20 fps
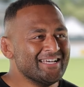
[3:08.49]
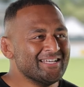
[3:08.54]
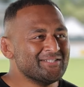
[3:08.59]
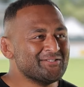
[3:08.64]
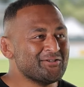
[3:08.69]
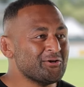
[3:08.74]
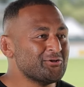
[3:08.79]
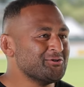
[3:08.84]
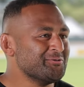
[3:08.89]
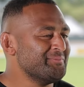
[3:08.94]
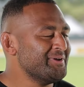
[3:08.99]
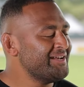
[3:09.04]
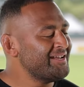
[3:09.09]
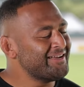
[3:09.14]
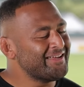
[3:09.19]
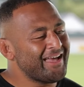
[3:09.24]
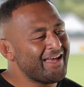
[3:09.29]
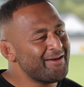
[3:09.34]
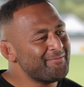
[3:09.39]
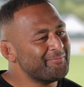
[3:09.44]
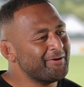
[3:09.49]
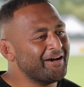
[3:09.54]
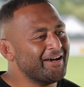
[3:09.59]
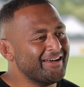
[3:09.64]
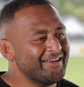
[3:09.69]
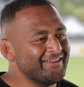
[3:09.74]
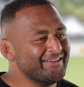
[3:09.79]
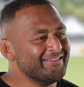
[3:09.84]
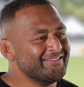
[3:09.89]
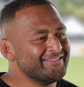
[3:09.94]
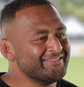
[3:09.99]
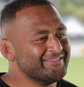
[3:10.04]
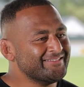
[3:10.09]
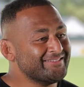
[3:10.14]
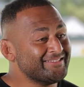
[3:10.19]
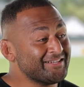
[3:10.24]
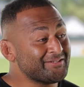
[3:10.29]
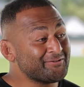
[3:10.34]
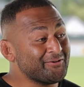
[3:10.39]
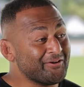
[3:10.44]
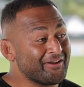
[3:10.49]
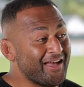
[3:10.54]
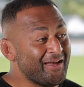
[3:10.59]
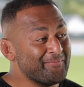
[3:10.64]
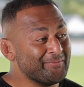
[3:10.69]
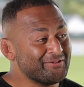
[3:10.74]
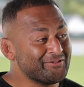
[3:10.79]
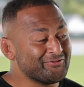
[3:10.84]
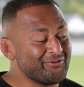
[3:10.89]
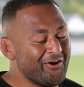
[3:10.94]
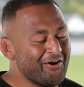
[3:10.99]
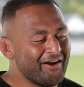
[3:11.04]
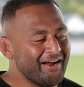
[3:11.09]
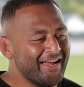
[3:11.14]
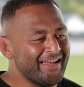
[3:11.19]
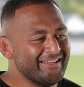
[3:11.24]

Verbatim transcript: Social media game, uh, his TikTok game is strong.